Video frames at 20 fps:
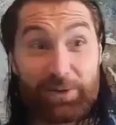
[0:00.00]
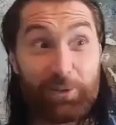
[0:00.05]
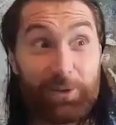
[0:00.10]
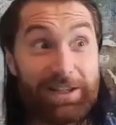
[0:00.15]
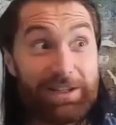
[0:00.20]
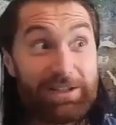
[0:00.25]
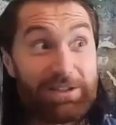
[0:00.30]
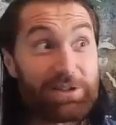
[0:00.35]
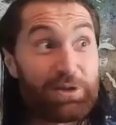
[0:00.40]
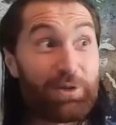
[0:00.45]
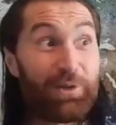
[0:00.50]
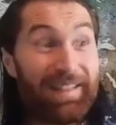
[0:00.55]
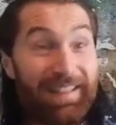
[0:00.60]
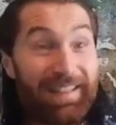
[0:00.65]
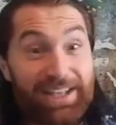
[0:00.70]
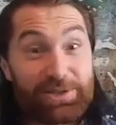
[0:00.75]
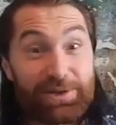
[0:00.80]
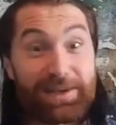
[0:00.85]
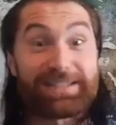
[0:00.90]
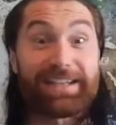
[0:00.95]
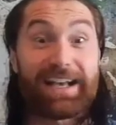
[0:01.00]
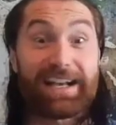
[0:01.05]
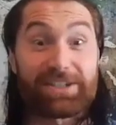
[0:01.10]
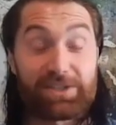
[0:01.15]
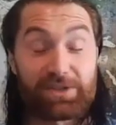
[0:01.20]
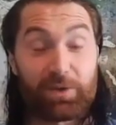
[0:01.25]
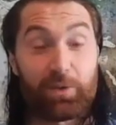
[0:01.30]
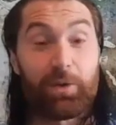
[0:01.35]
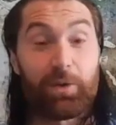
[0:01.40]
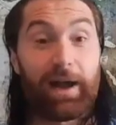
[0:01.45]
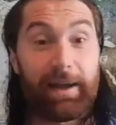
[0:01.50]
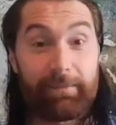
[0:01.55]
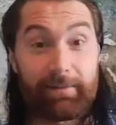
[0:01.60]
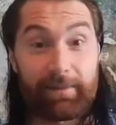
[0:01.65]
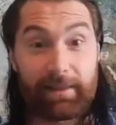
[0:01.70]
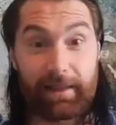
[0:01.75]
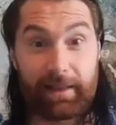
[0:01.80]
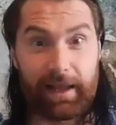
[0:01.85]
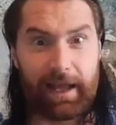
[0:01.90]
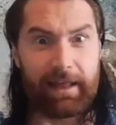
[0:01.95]
when doing that transaction, so
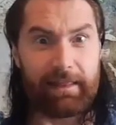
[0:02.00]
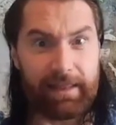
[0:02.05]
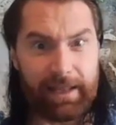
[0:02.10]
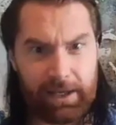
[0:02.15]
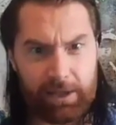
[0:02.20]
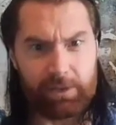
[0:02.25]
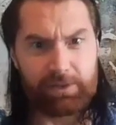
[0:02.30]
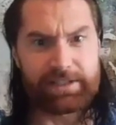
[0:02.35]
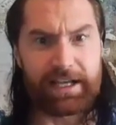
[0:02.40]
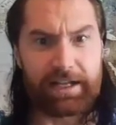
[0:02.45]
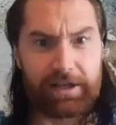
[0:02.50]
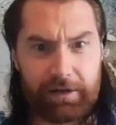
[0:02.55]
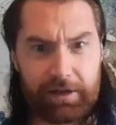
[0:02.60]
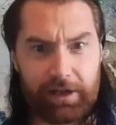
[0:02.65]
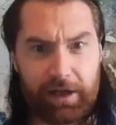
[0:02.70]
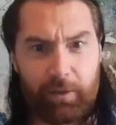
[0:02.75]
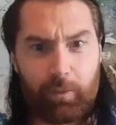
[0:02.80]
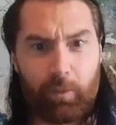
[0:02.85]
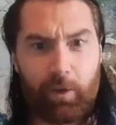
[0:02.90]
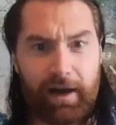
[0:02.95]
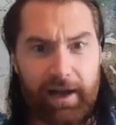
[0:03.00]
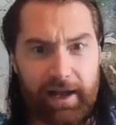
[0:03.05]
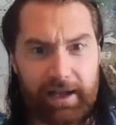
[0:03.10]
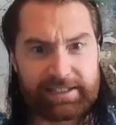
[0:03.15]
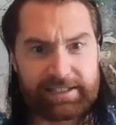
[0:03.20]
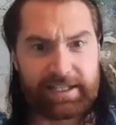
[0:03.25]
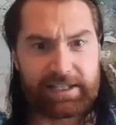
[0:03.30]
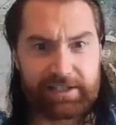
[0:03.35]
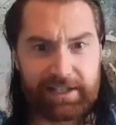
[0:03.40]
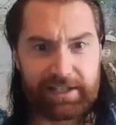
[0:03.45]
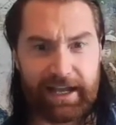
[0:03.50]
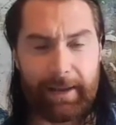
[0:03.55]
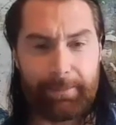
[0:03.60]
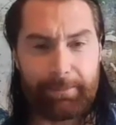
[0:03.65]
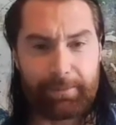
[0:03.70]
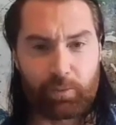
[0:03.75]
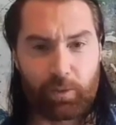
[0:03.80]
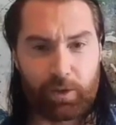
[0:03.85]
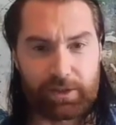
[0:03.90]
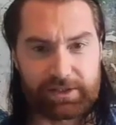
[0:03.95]
I think you said early on what essentially
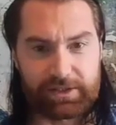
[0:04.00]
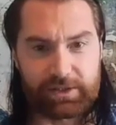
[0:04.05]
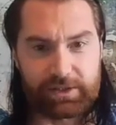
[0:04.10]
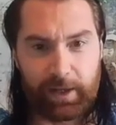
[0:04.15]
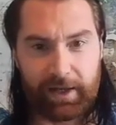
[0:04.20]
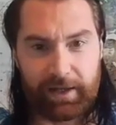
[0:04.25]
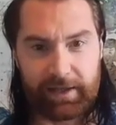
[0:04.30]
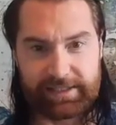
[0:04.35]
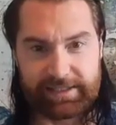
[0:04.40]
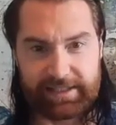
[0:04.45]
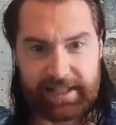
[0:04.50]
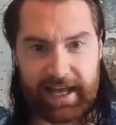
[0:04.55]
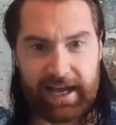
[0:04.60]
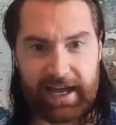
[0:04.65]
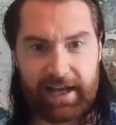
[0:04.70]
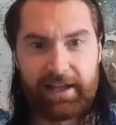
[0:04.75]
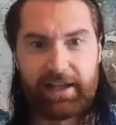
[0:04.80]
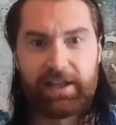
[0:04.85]
happened was as well is that